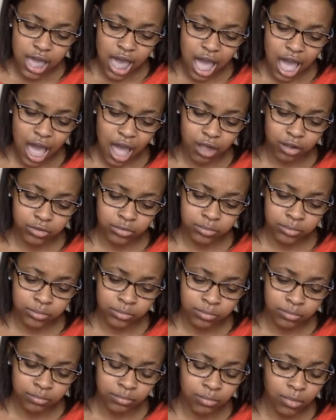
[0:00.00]

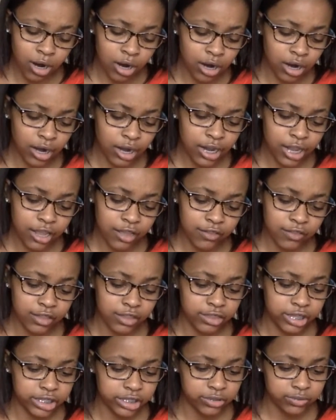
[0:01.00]
Almar, and
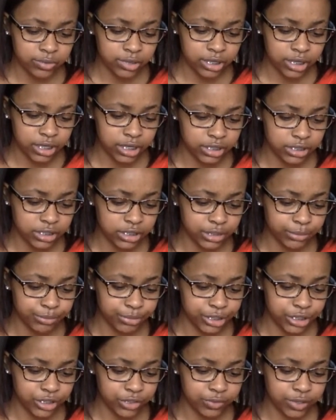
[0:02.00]
then this one is
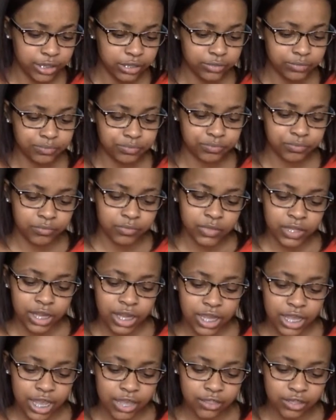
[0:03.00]
Simply Sweet.
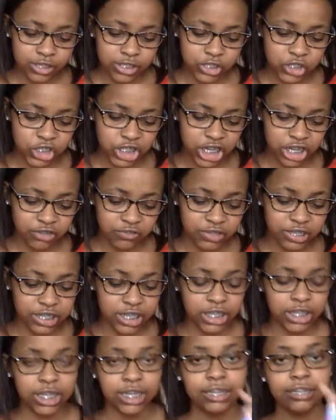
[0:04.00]
And this is Cherry
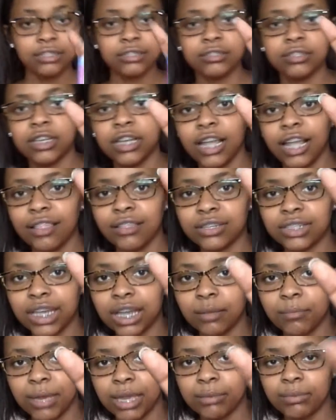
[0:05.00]
Vanilla. It looks
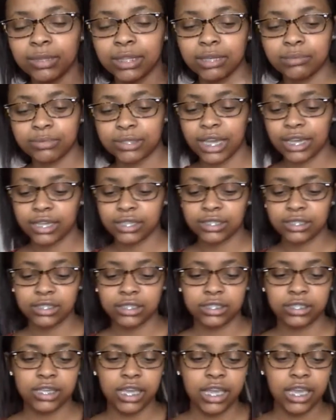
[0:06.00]
like a baby lips. Like it's the
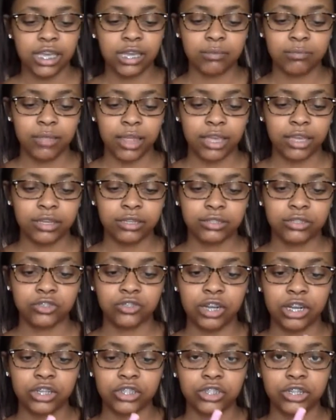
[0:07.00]
same like
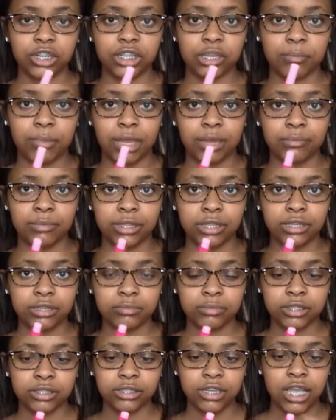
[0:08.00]
structure as a baby
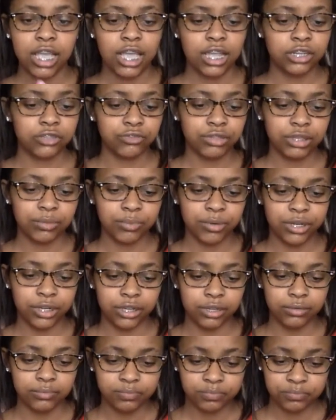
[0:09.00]
lips. And it's really
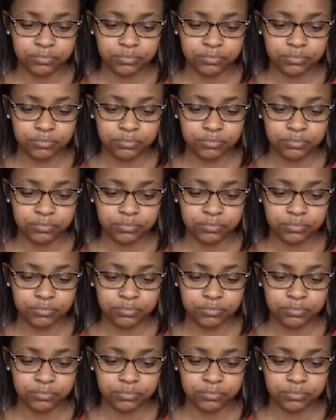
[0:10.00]
pretty.